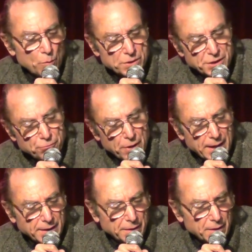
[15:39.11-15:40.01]
Was he
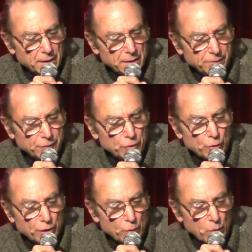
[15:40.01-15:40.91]
riding the Culver
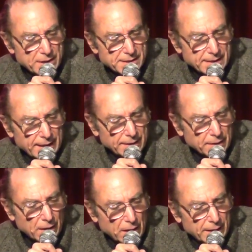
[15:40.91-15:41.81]
or the West
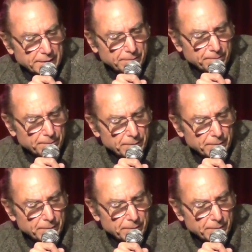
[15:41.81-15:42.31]
End line?